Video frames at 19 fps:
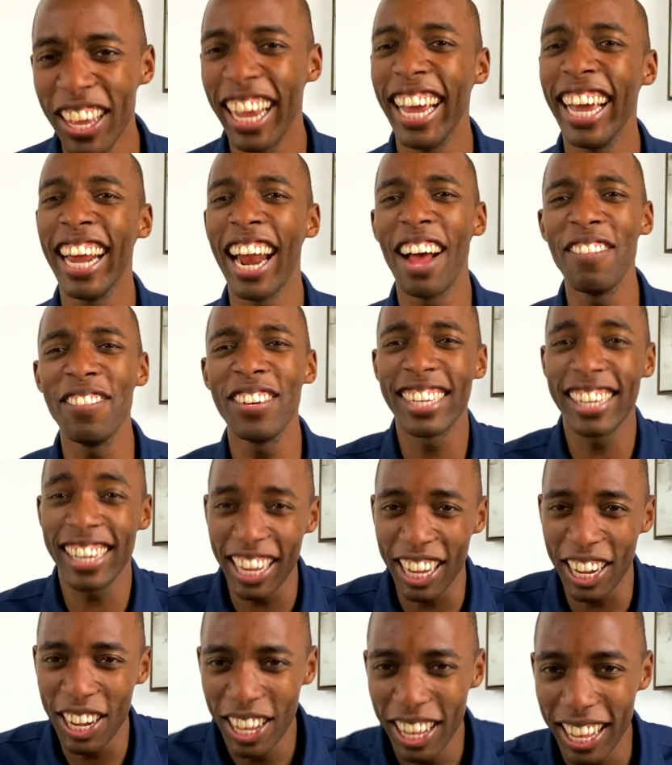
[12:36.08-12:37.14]
and I'm just
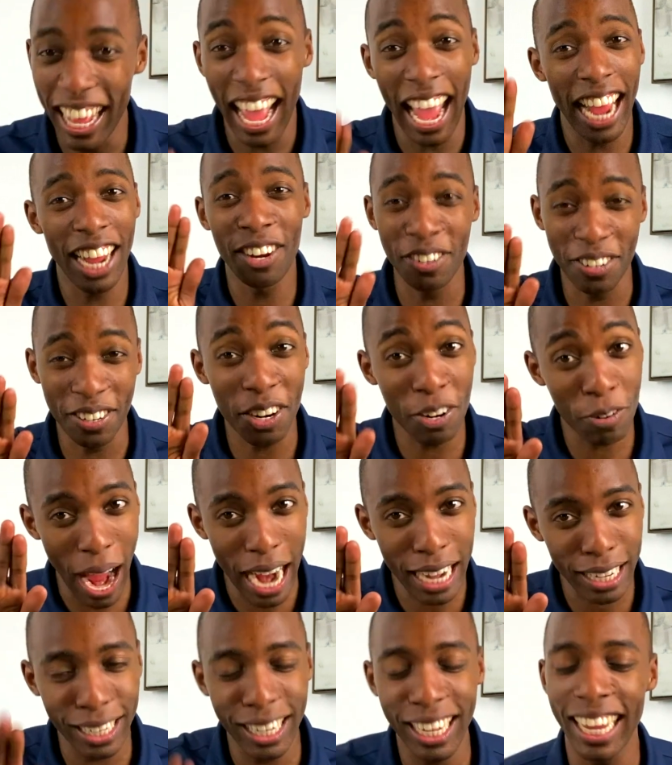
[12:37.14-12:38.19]
like, angled
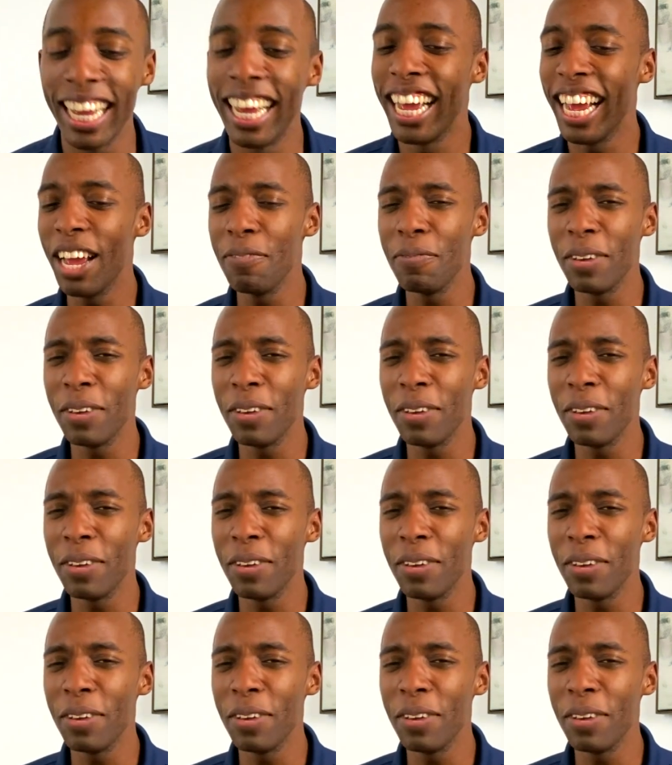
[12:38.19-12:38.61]
correctly and